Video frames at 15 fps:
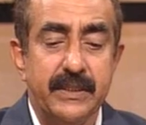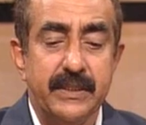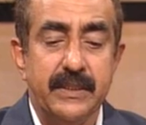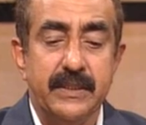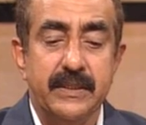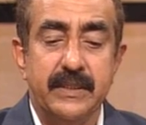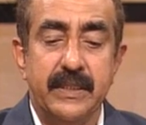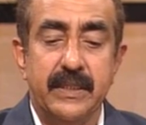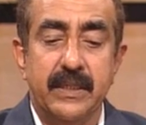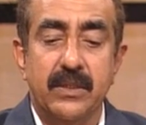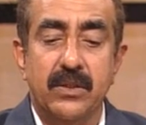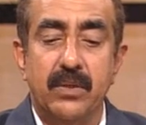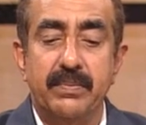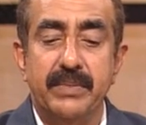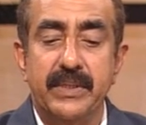is a
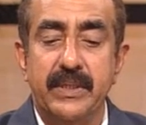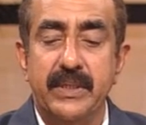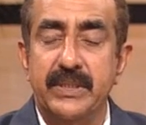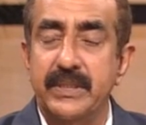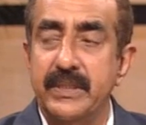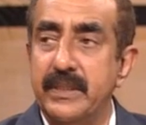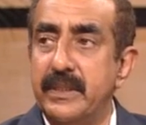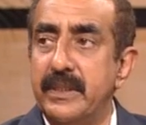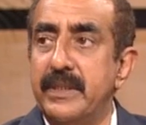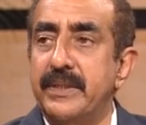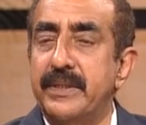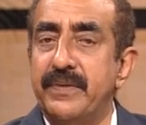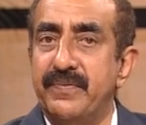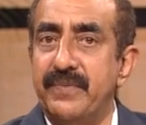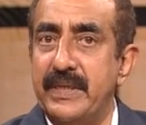communication
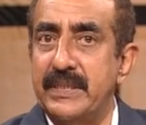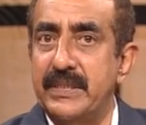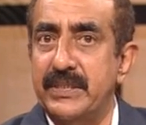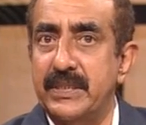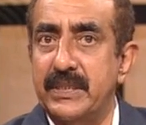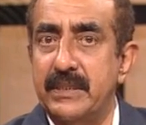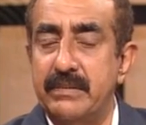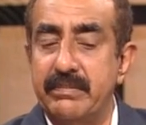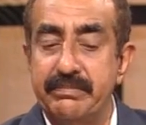intervention.